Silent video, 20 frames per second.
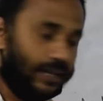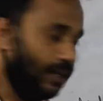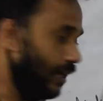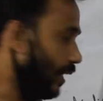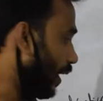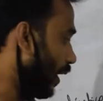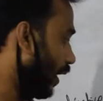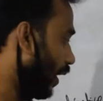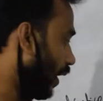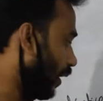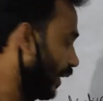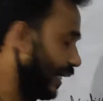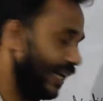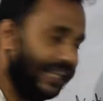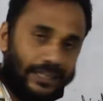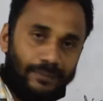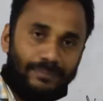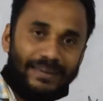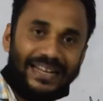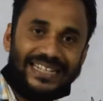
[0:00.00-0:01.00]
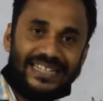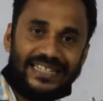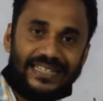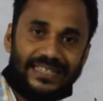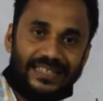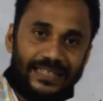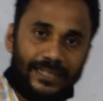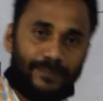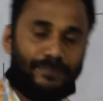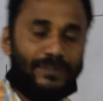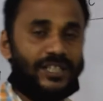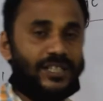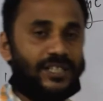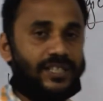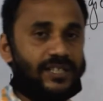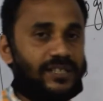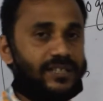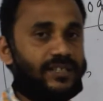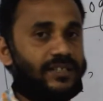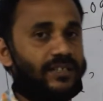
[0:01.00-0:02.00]
animals, that
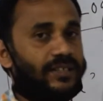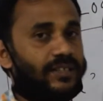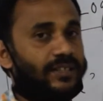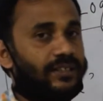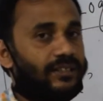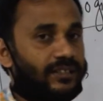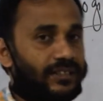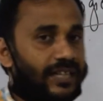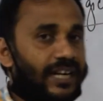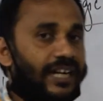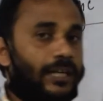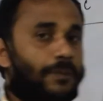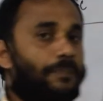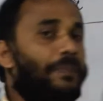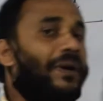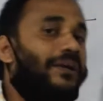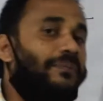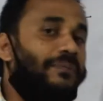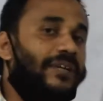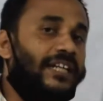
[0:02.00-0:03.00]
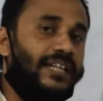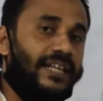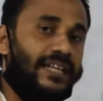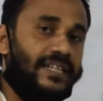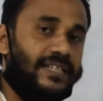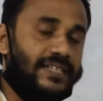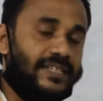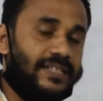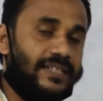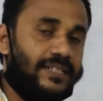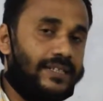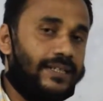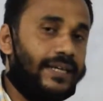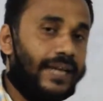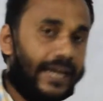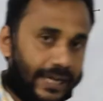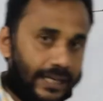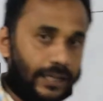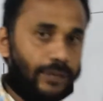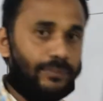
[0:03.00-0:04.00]
means the department is
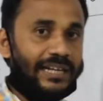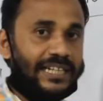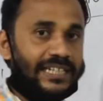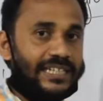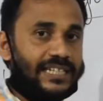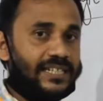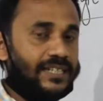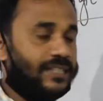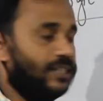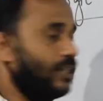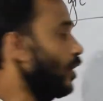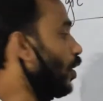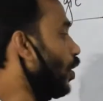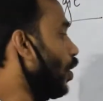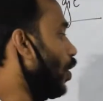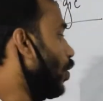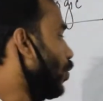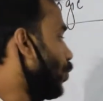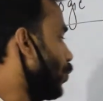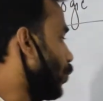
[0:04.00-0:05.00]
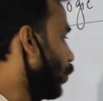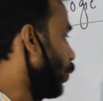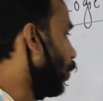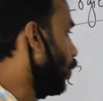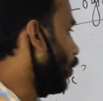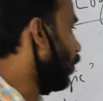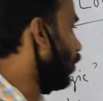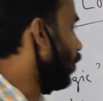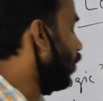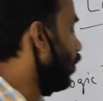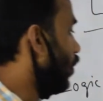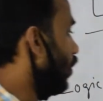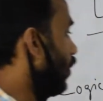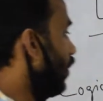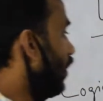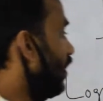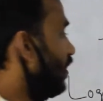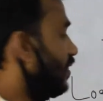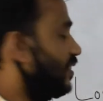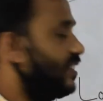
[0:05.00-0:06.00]
animals.
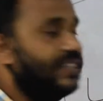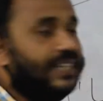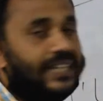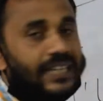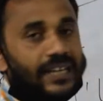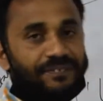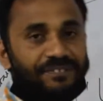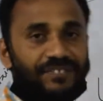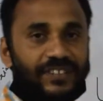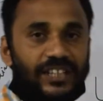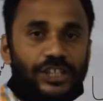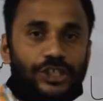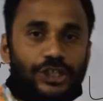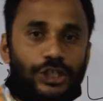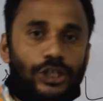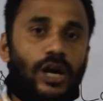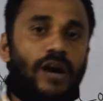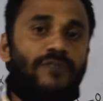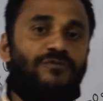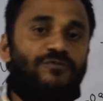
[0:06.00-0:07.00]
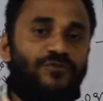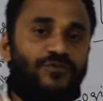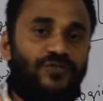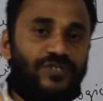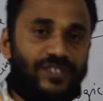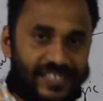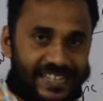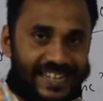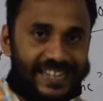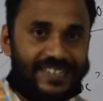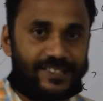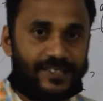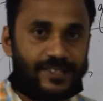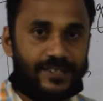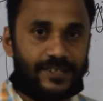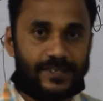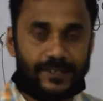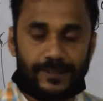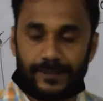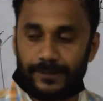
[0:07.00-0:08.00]
So this is the definition of
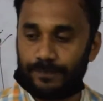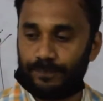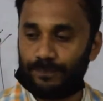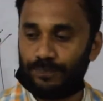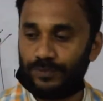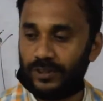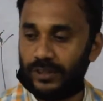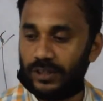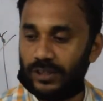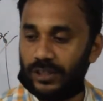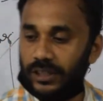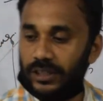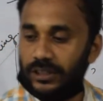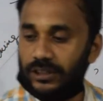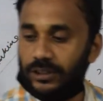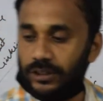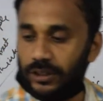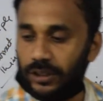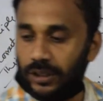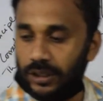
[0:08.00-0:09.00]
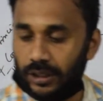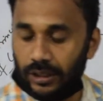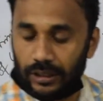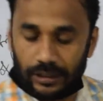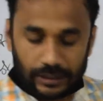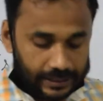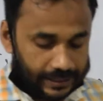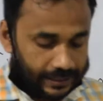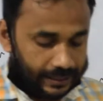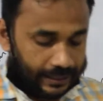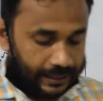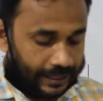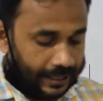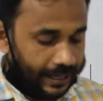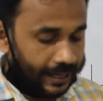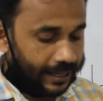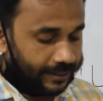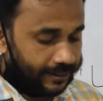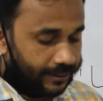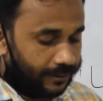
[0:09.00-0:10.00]
science. So
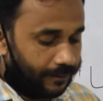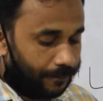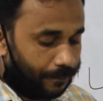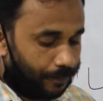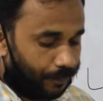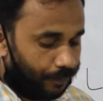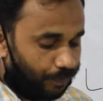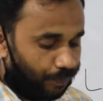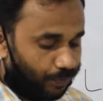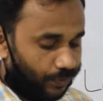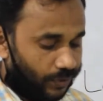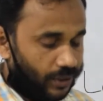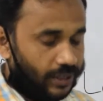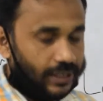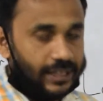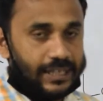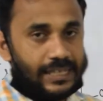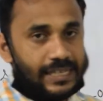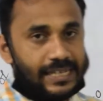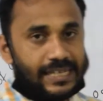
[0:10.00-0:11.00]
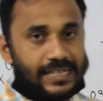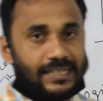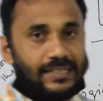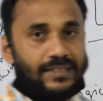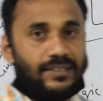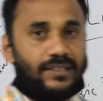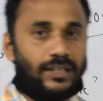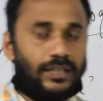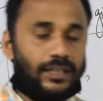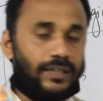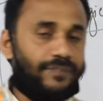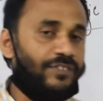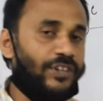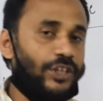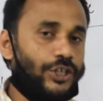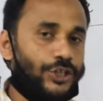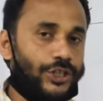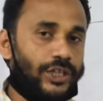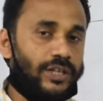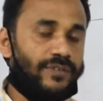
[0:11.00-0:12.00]
here the
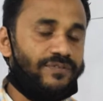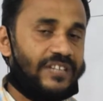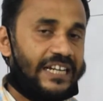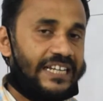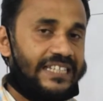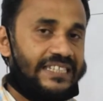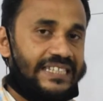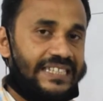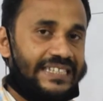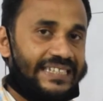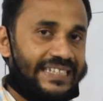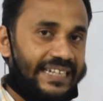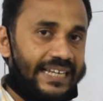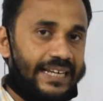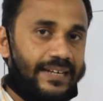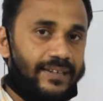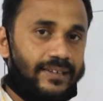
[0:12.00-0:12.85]
definition of science is clear.